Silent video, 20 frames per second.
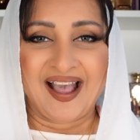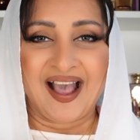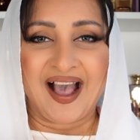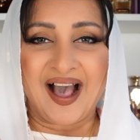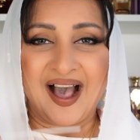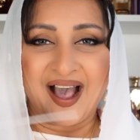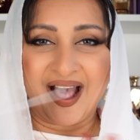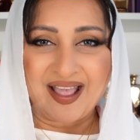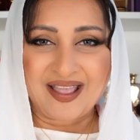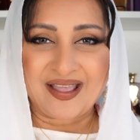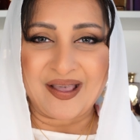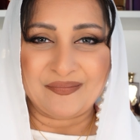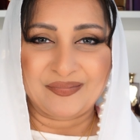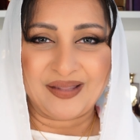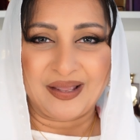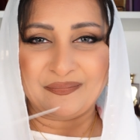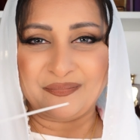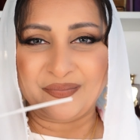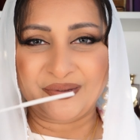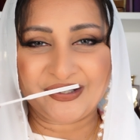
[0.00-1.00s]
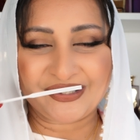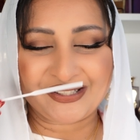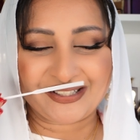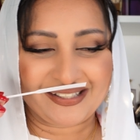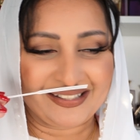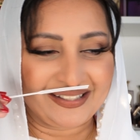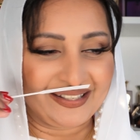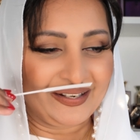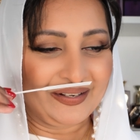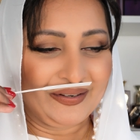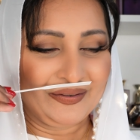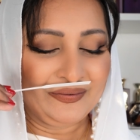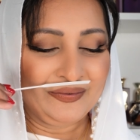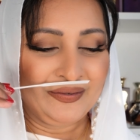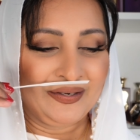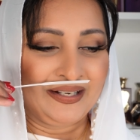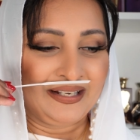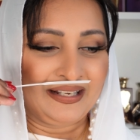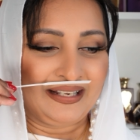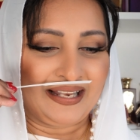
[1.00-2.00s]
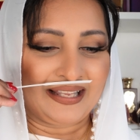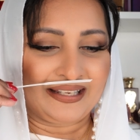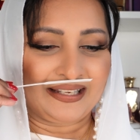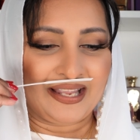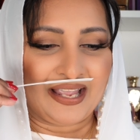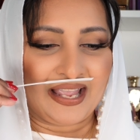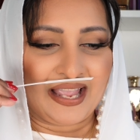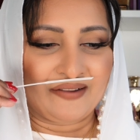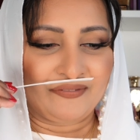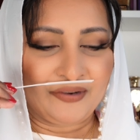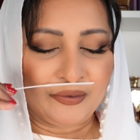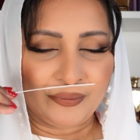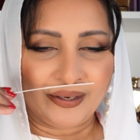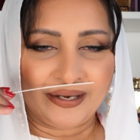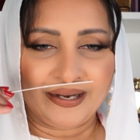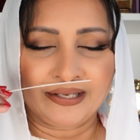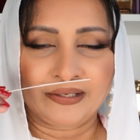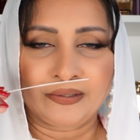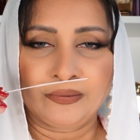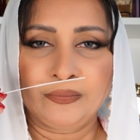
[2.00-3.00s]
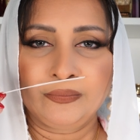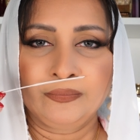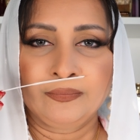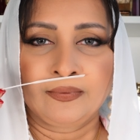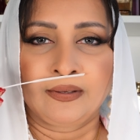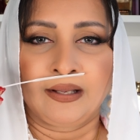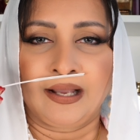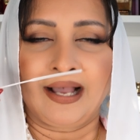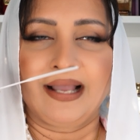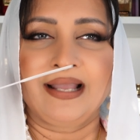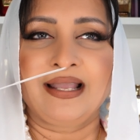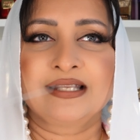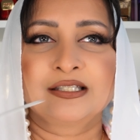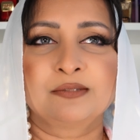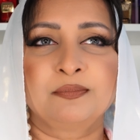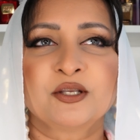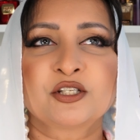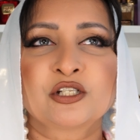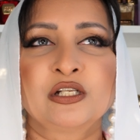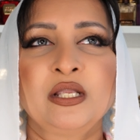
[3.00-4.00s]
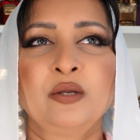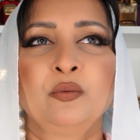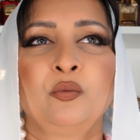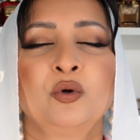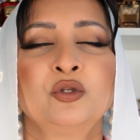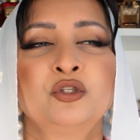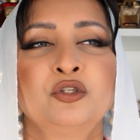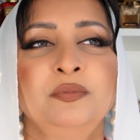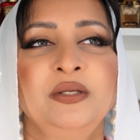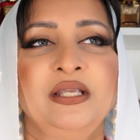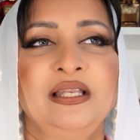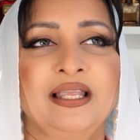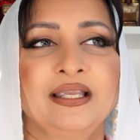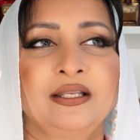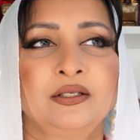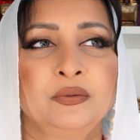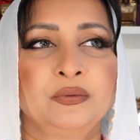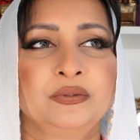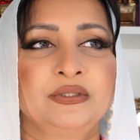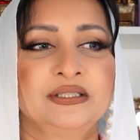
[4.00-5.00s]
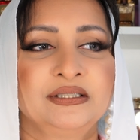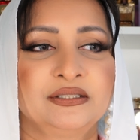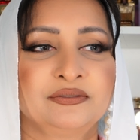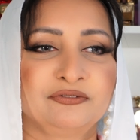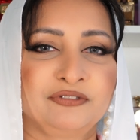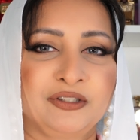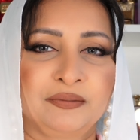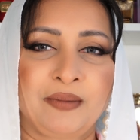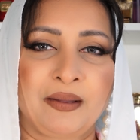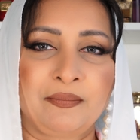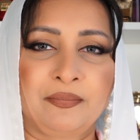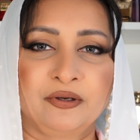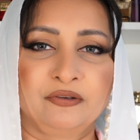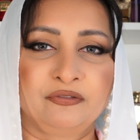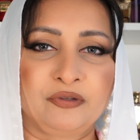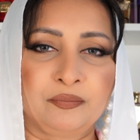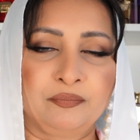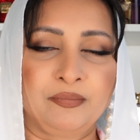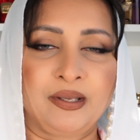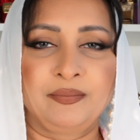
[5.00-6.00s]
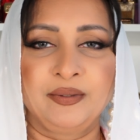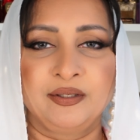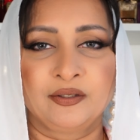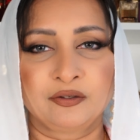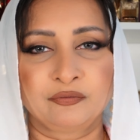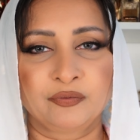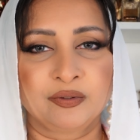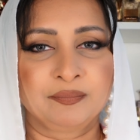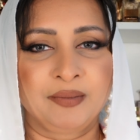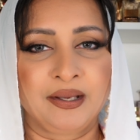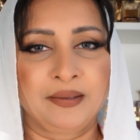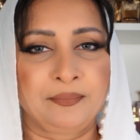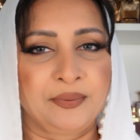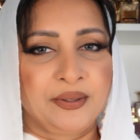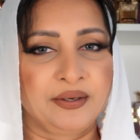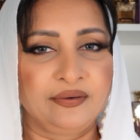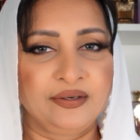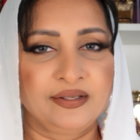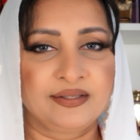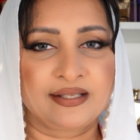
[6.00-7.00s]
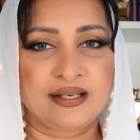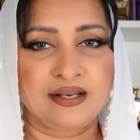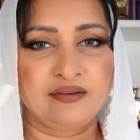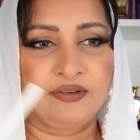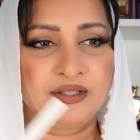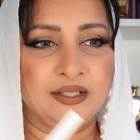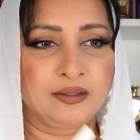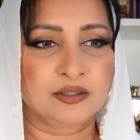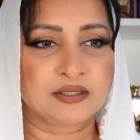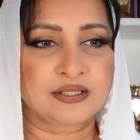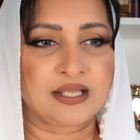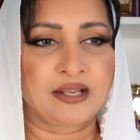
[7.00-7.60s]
I am that person, you know. Like everywhere I go, I especially want to be like noticed with my perfume. Maybe not with my appearance and everything, because